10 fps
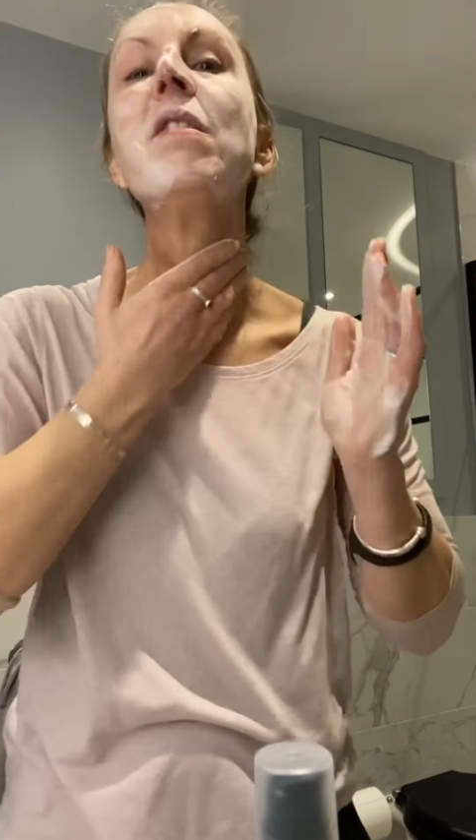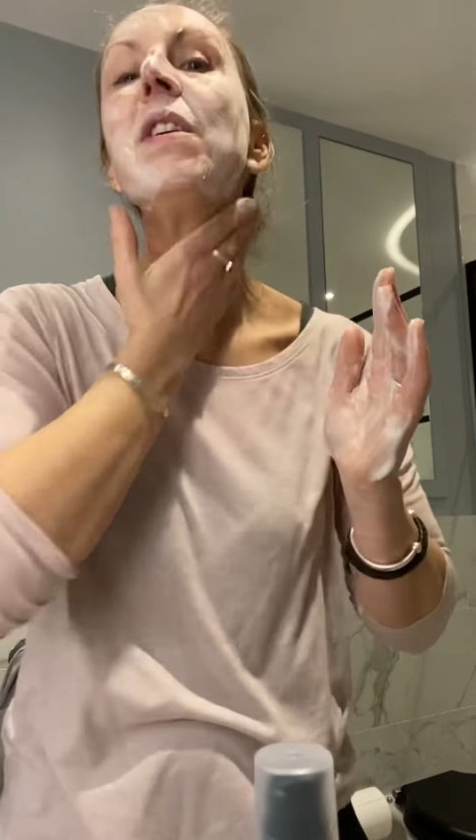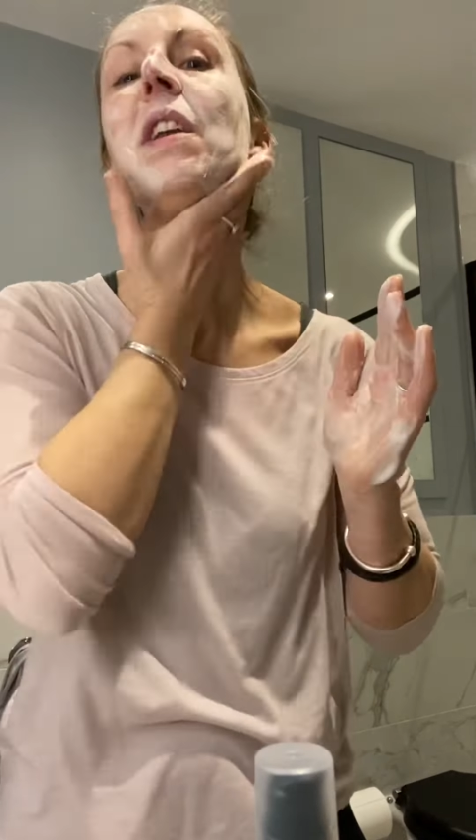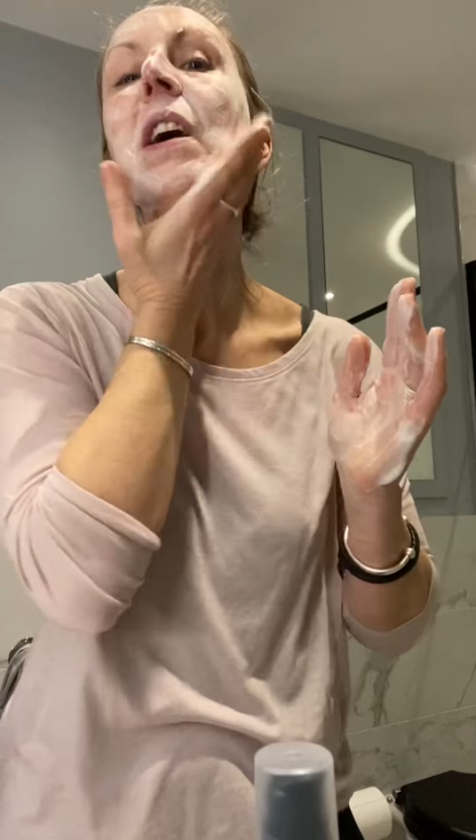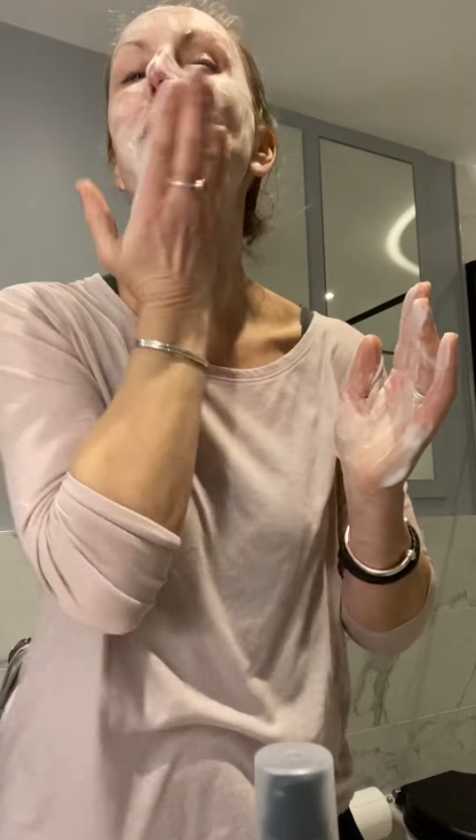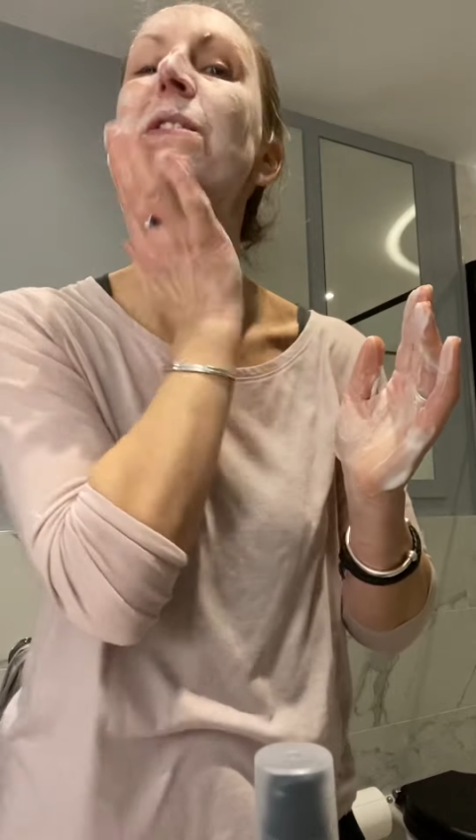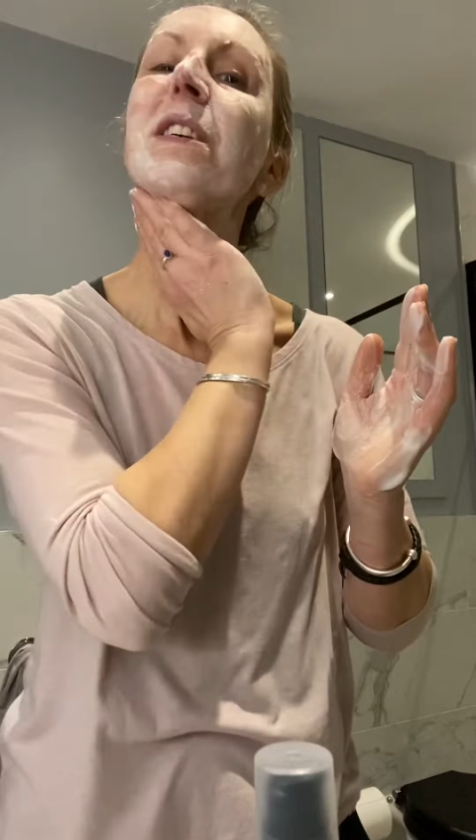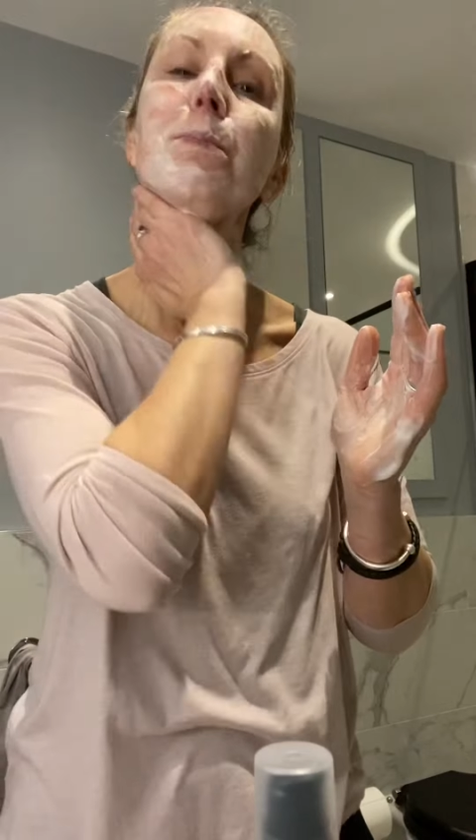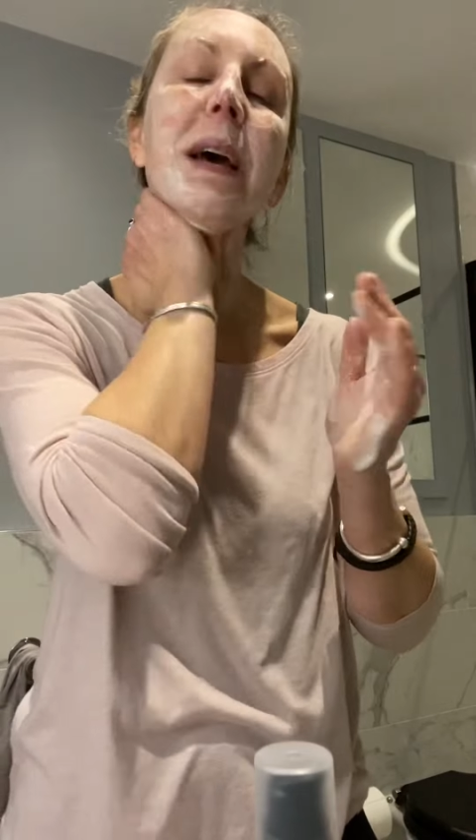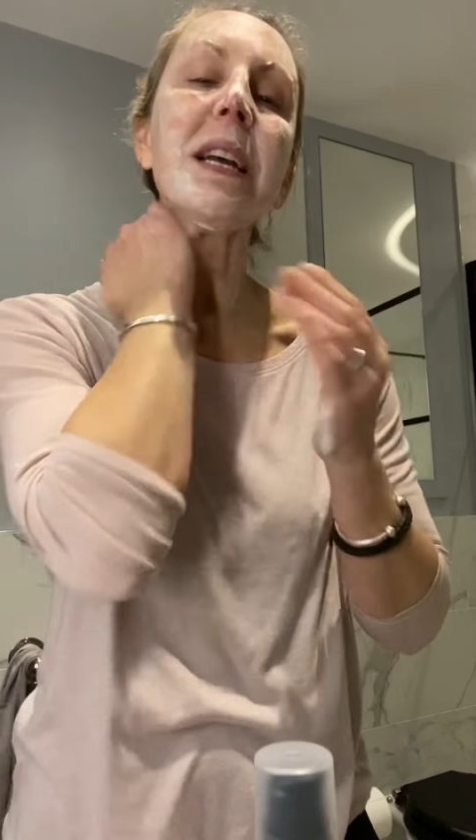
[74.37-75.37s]
than I was
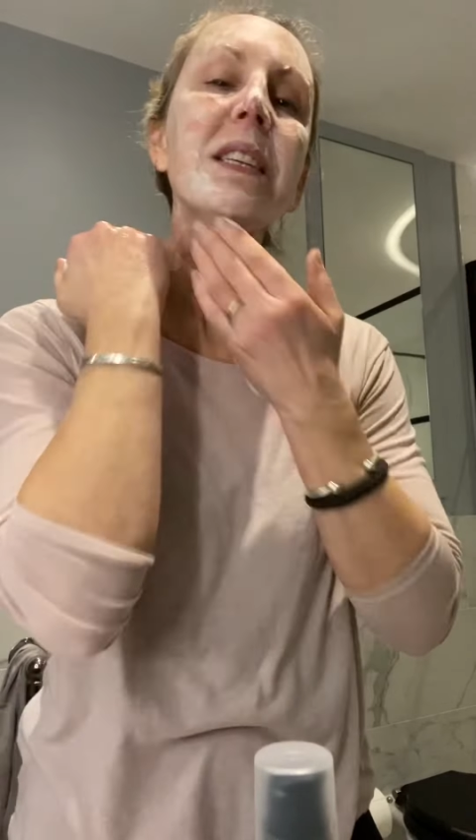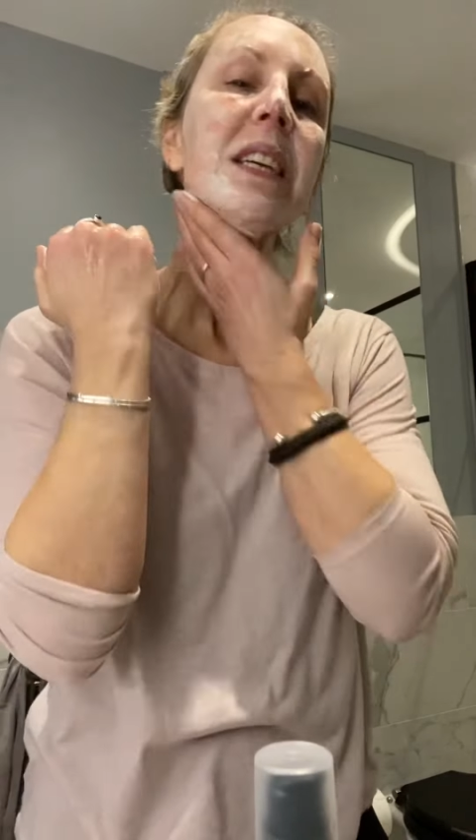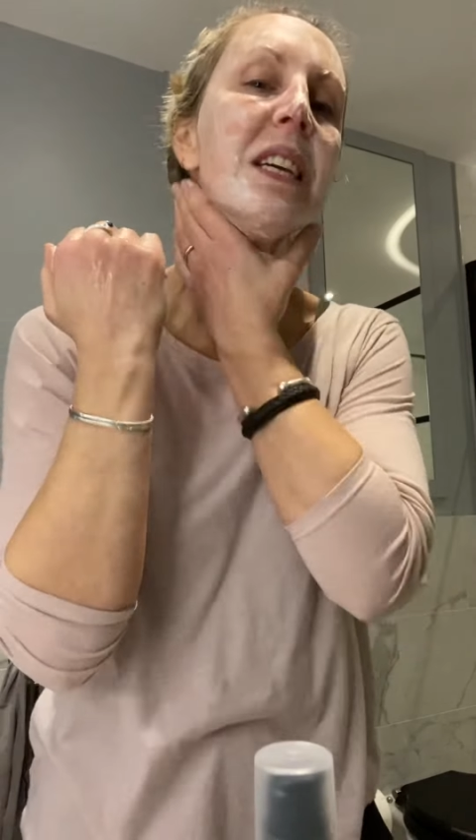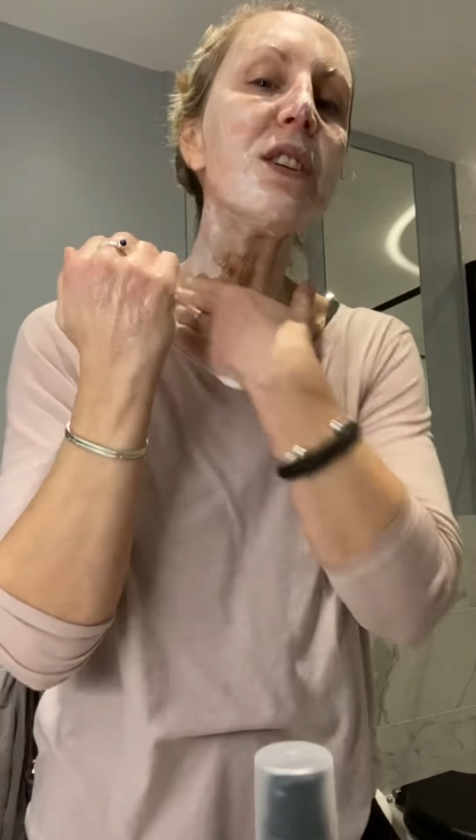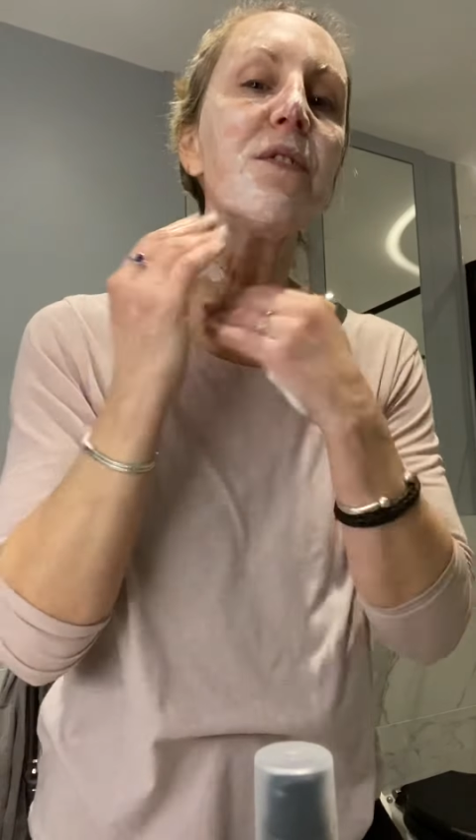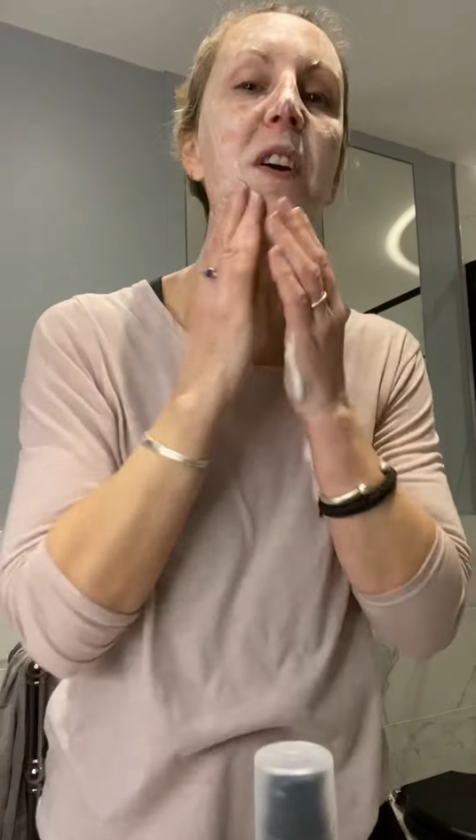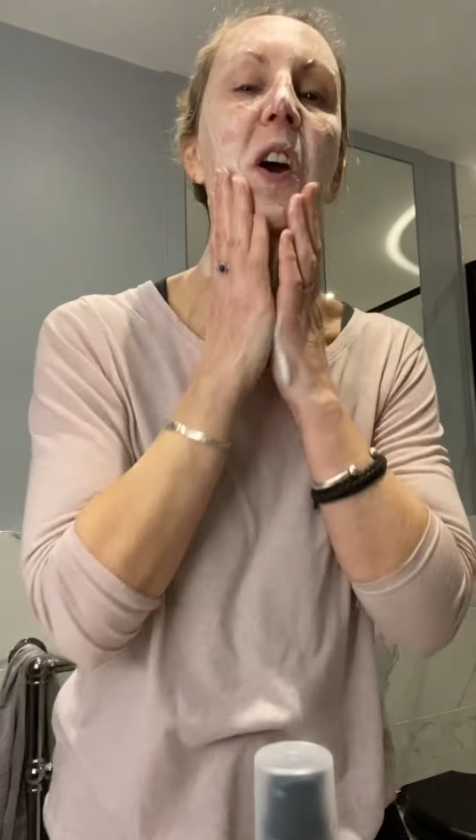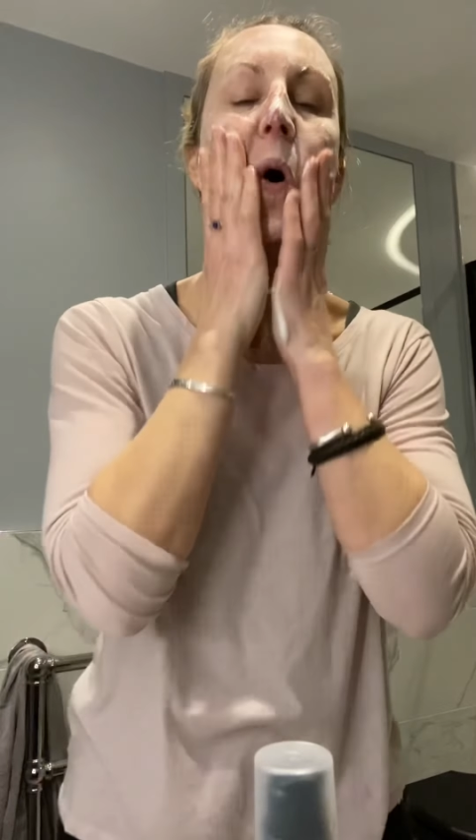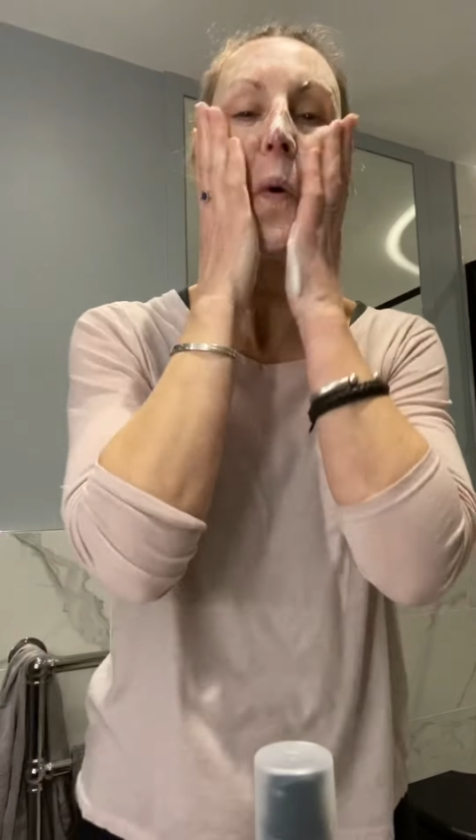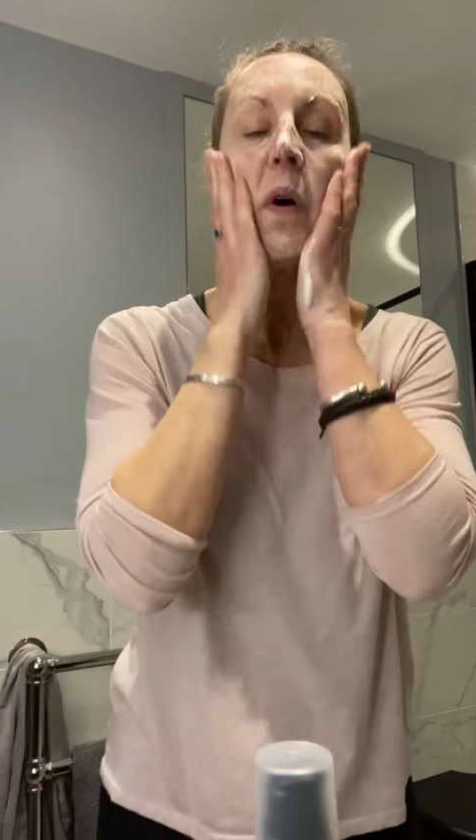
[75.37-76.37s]
expecting it to feel.